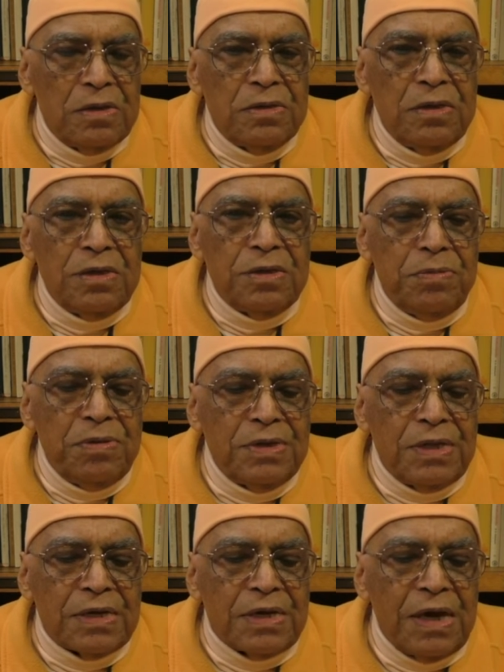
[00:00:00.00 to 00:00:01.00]
This being
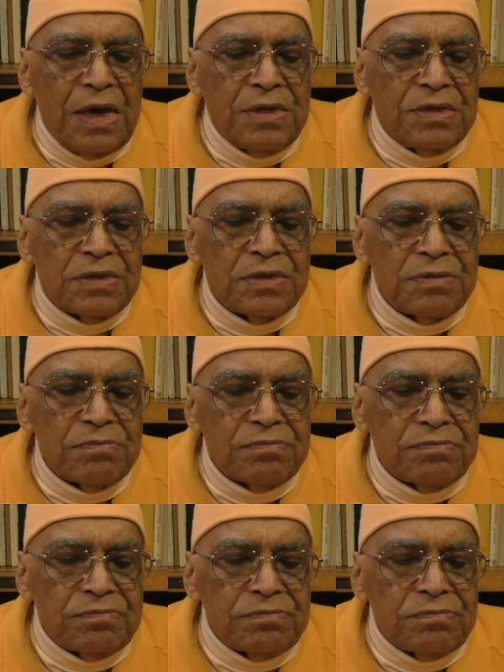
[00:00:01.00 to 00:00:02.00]
the case,
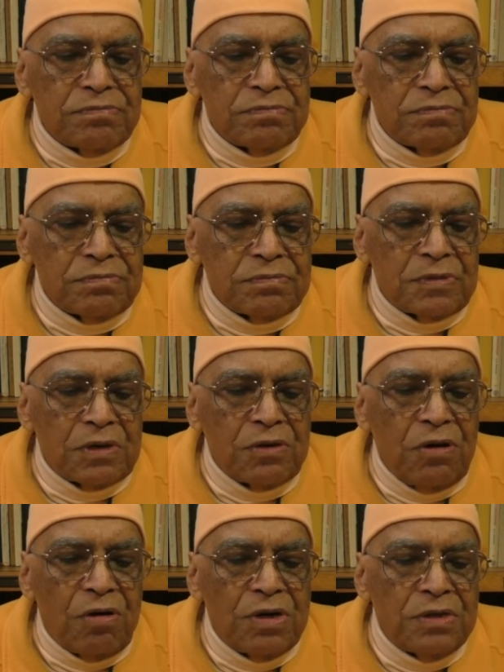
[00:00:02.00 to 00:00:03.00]

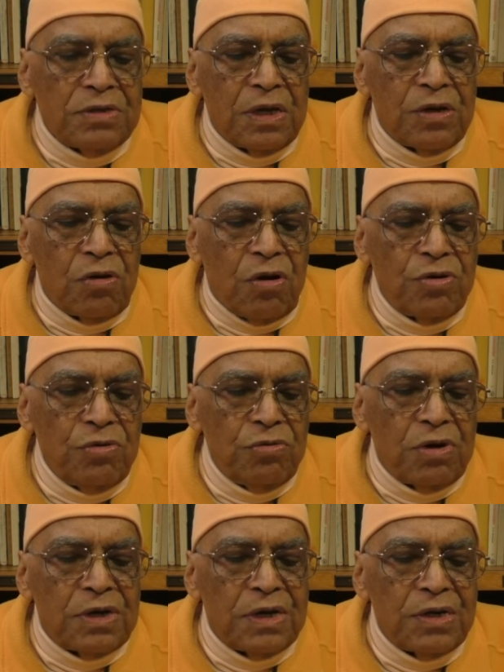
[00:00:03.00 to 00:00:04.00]
God is the
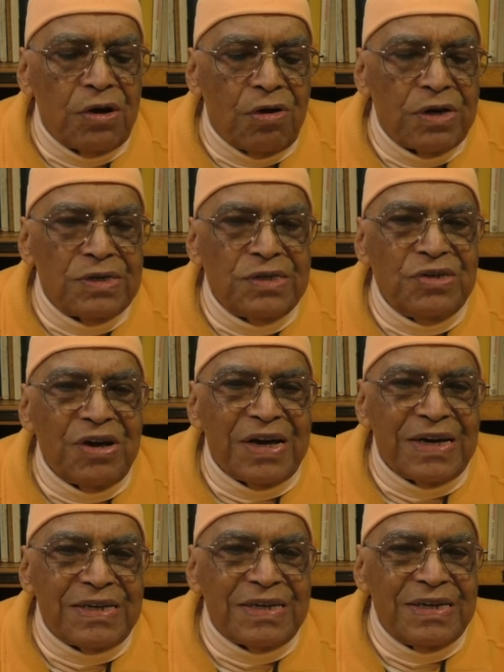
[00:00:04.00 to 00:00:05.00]
non-doer and
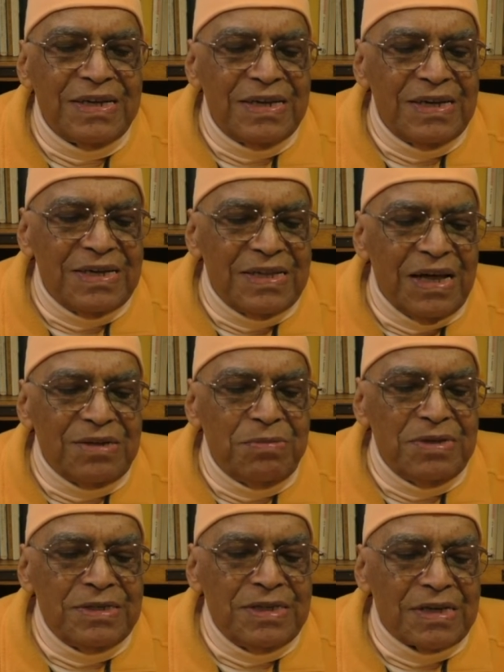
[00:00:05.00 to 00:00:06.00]
non-enjoyer. That
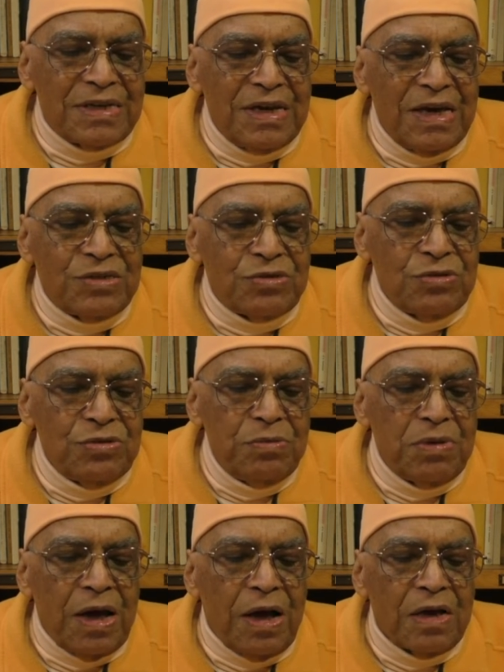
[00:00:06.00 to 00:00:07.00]
being the case, we
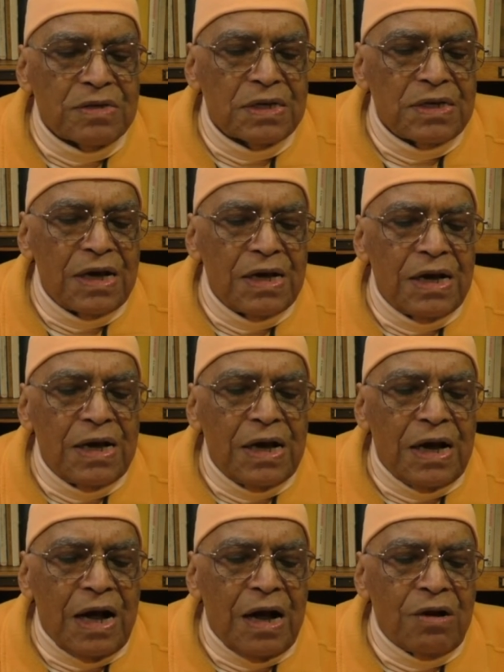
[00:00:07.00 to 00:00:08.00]
may ask,
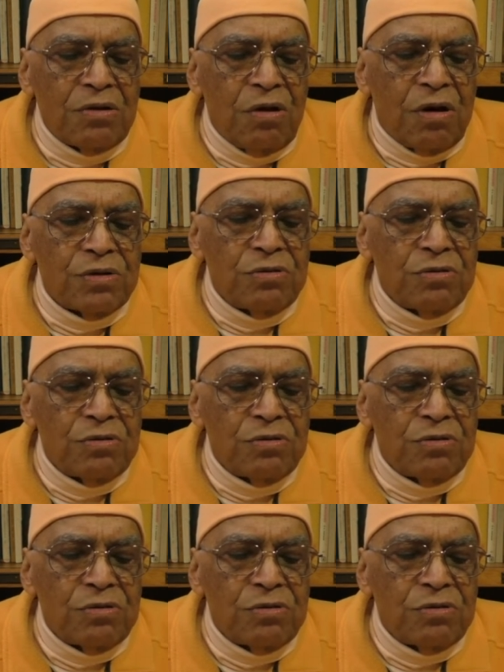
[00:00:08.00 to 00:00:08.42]
how God